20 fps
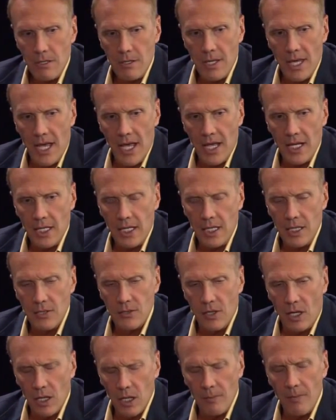that he
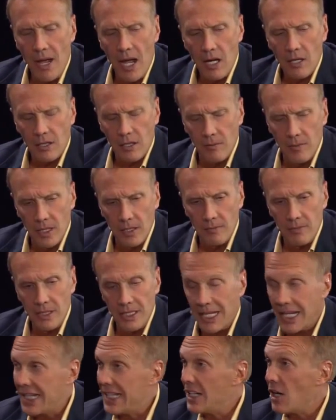is all about
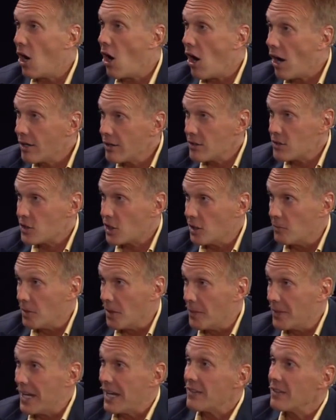commitment and he honors
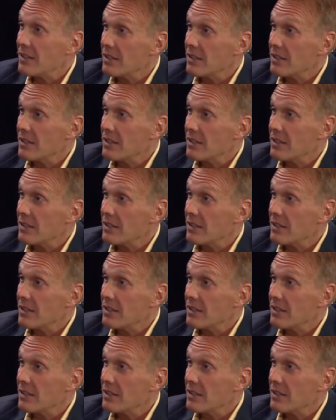commitment.